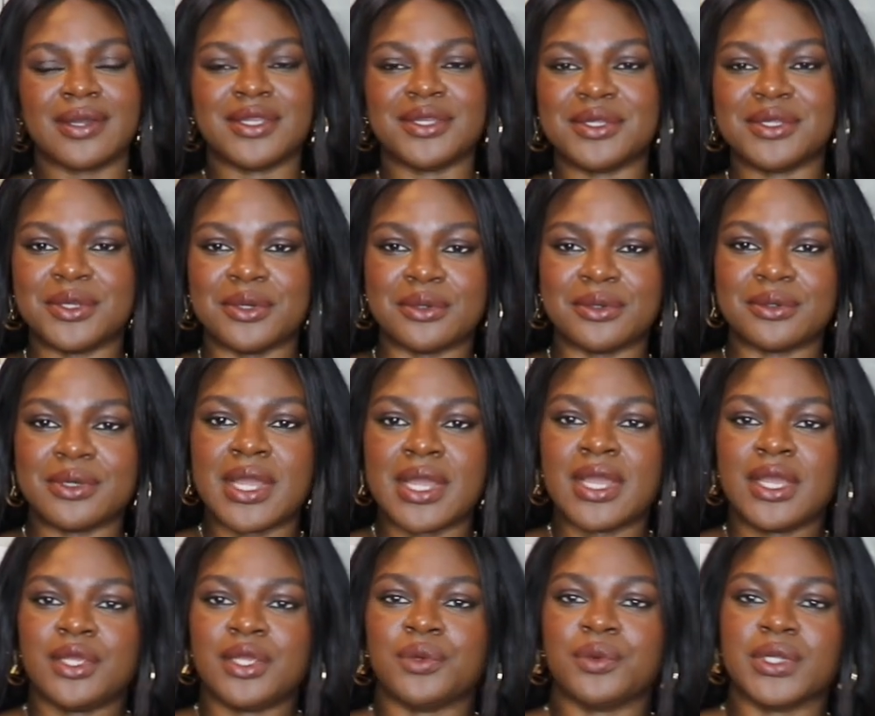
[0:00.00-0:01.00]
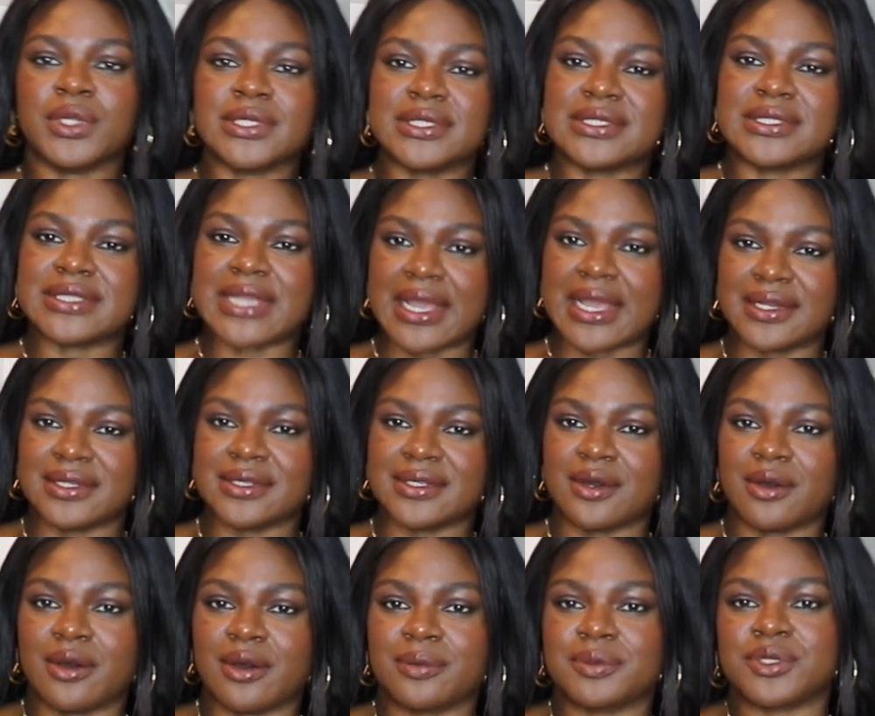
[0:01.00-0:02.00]
you know you want to style it
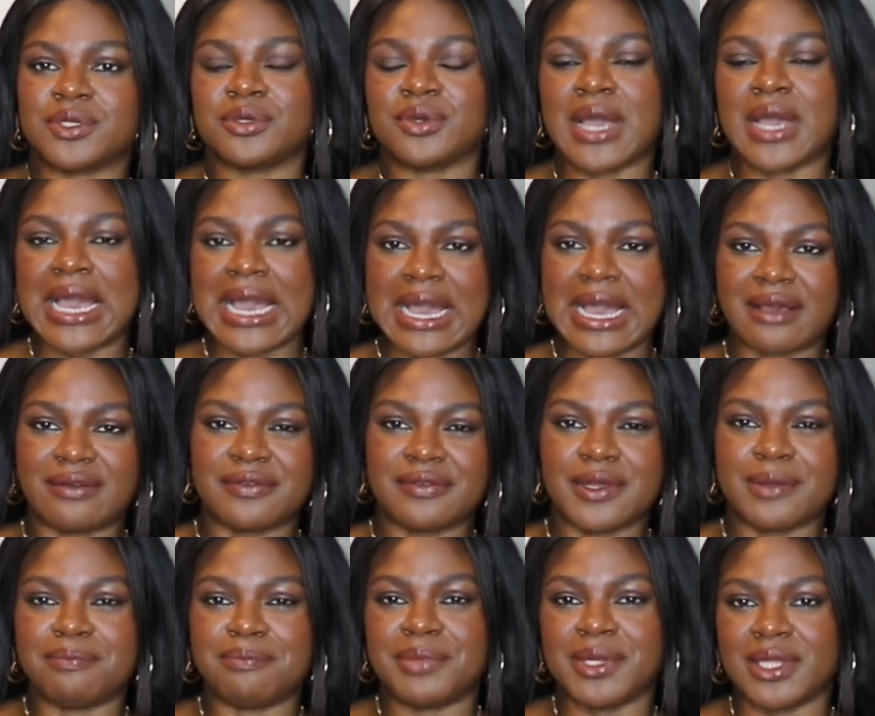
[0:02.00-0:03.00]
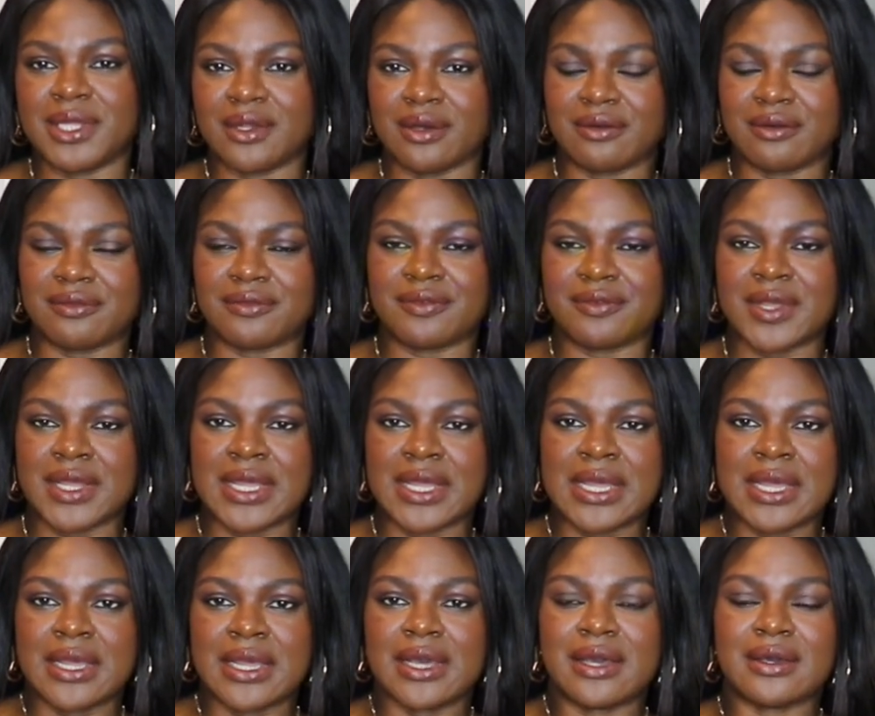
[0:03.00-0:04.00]
up to have a bit of
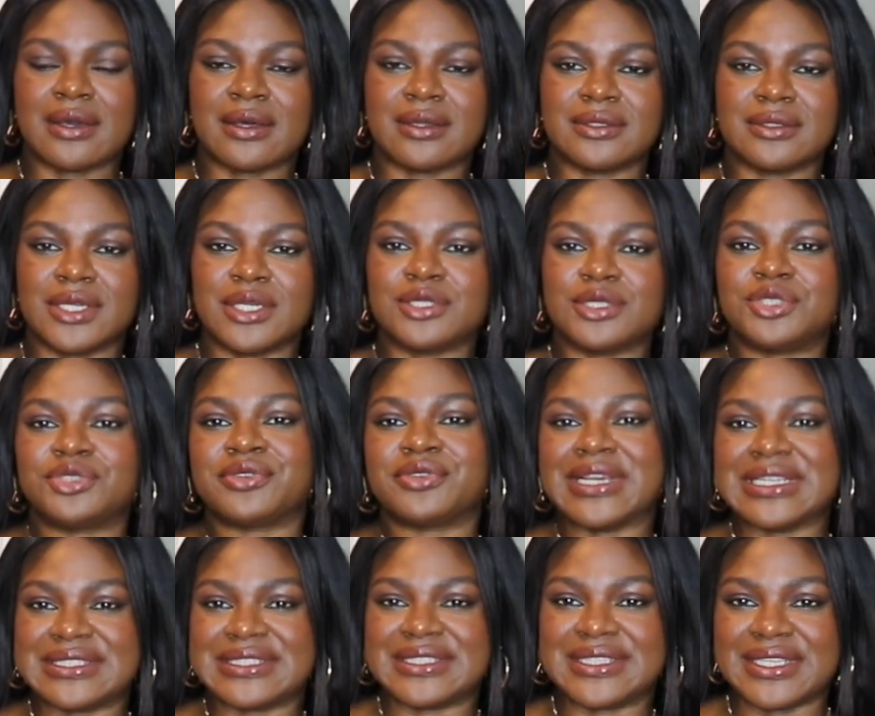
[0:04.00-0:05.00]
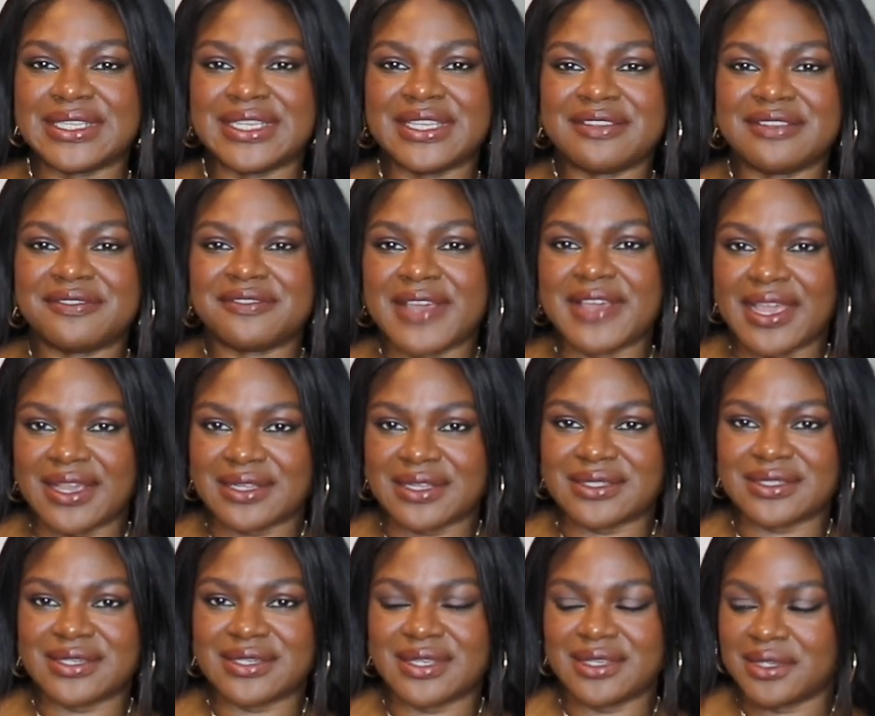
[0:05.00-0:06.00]
uh, a dressy
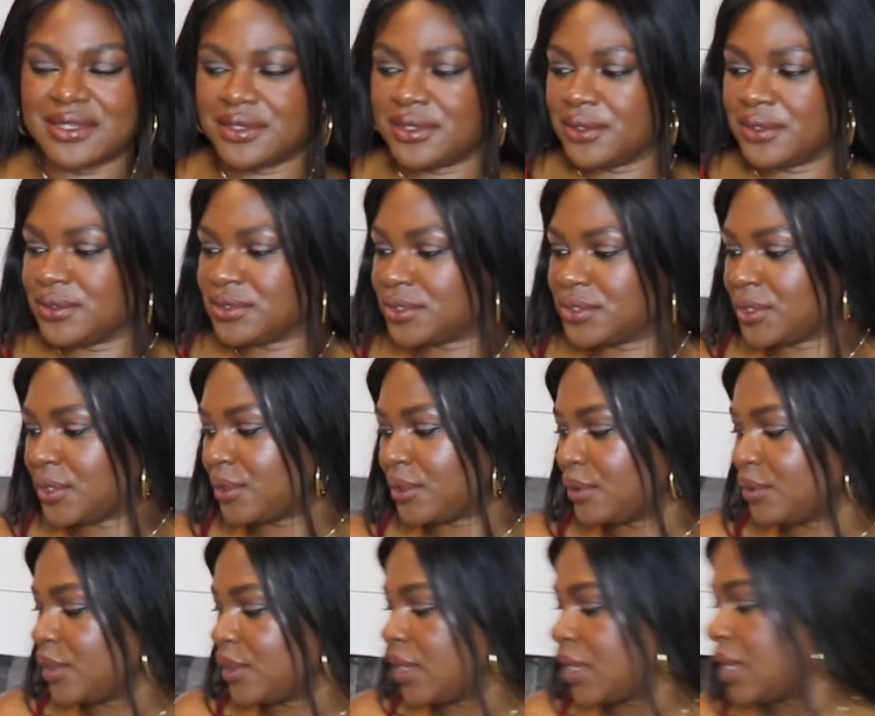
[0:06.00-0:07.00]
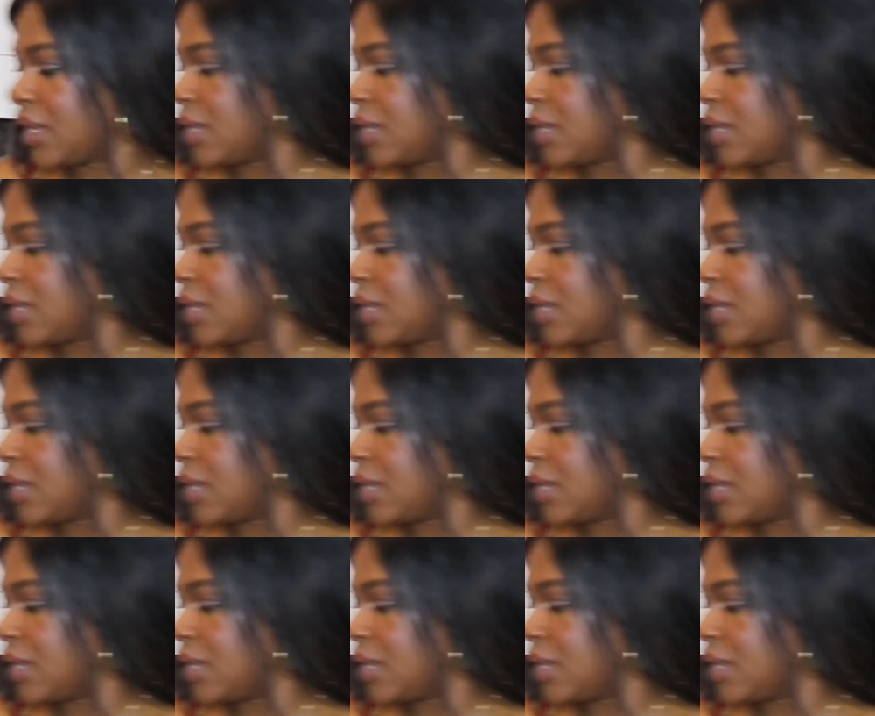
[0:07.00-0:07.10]
effect you know so